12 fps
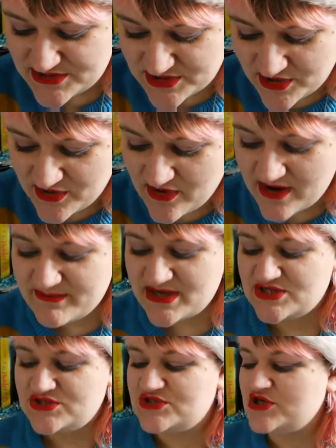So I
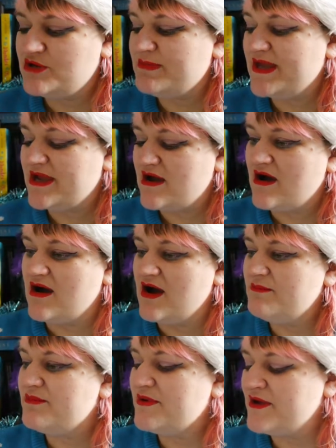managed to pick
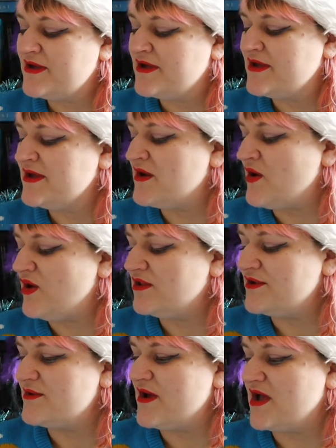up
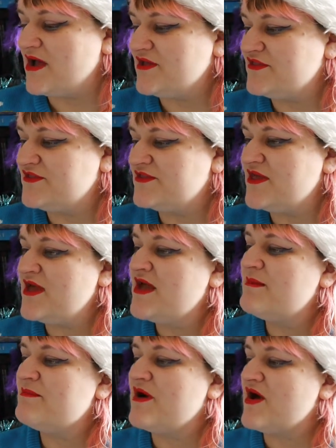Hollow Earth
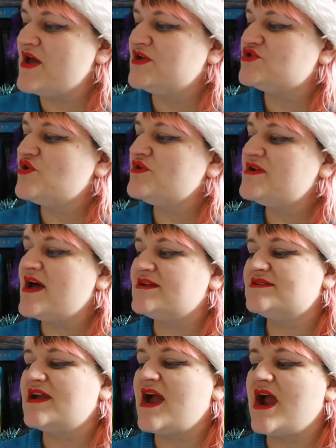by John
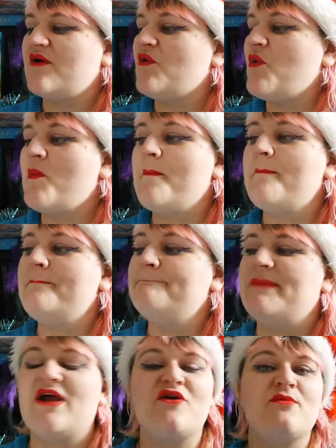and Carol
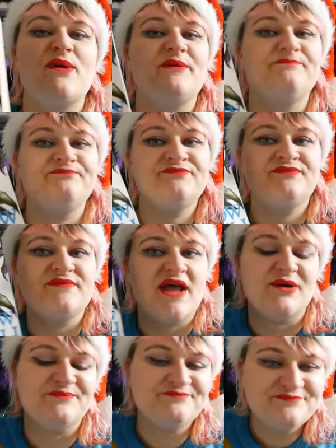Barrowman.
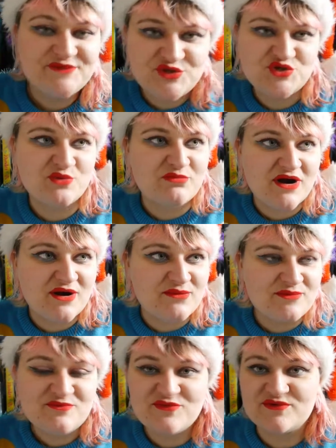Now, John
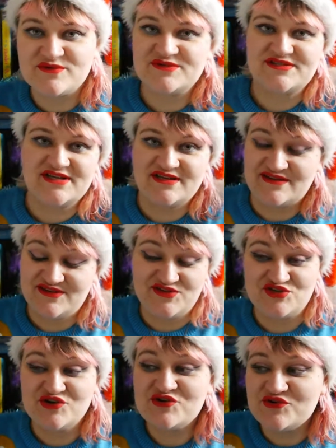Barrowman was in
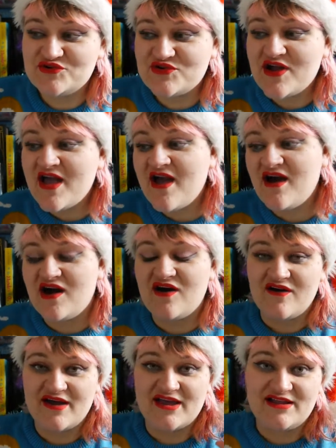The Jungle.
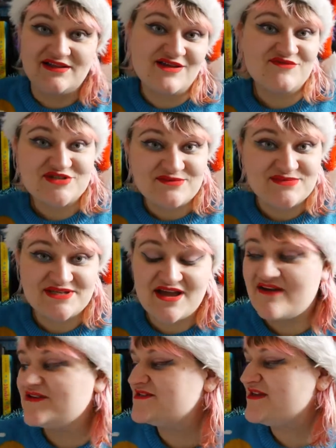I loved him as a
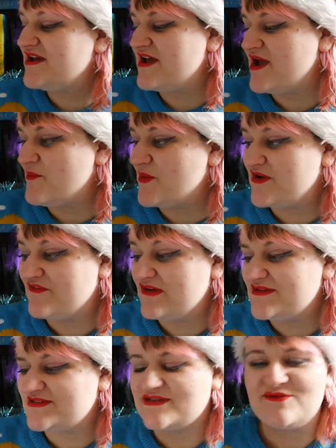character there, and when I
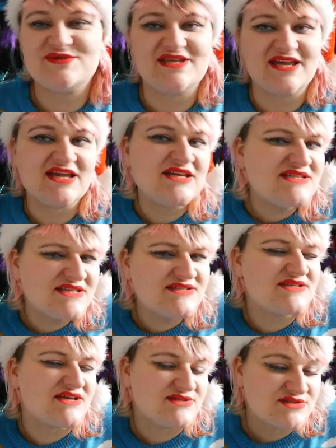found this I was like, is
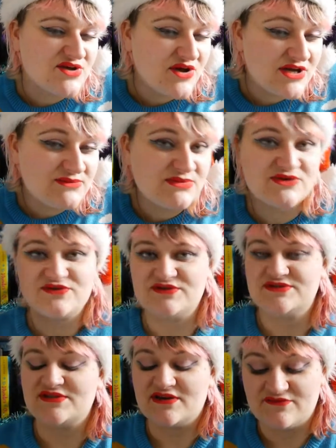this a sign?
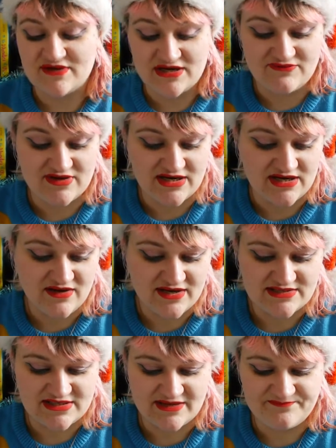Because I really
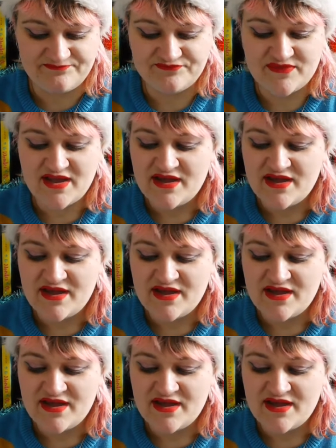liked him.